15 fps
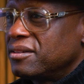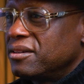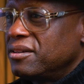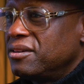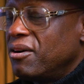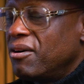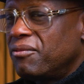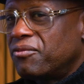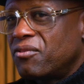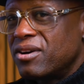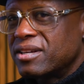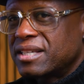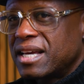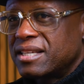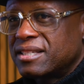Of
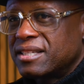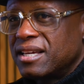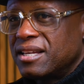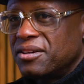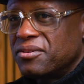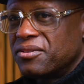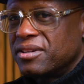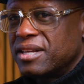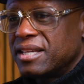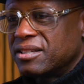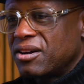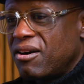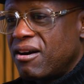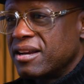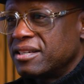course, I said, there's
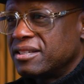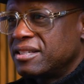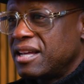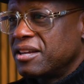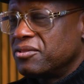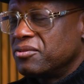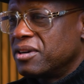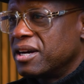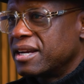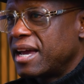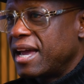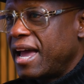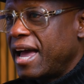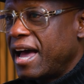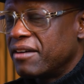artists that you're gonna
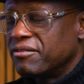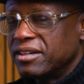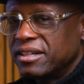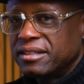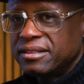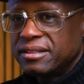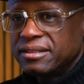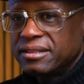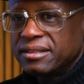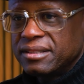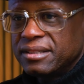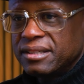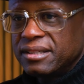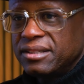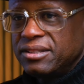have
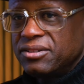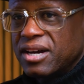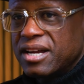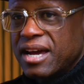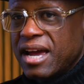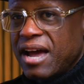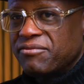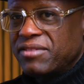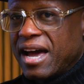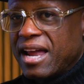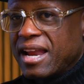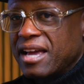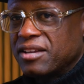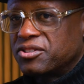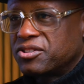that
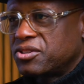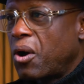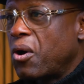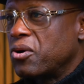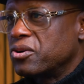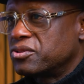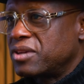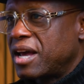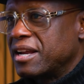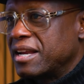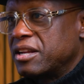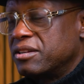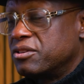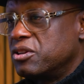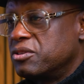like songs that
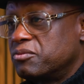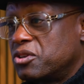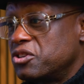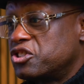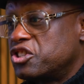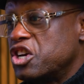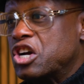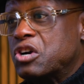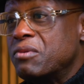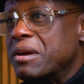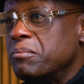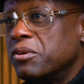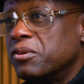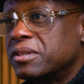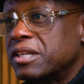because they're
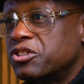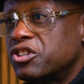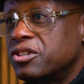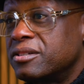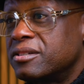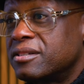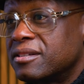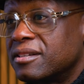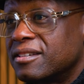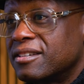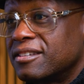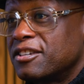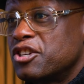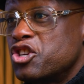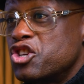great musicians.
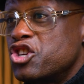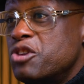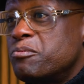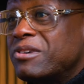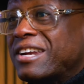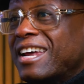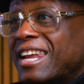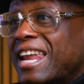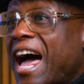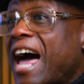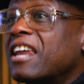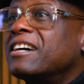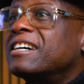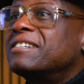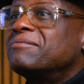They put a
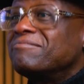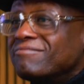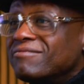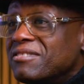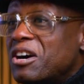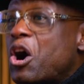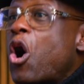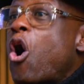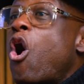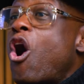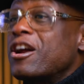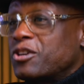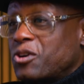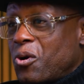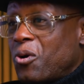lot of
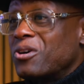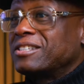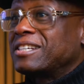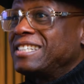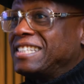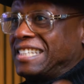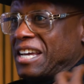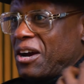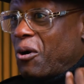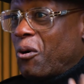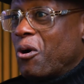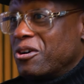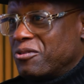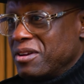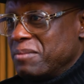hard chords because they're
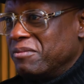all great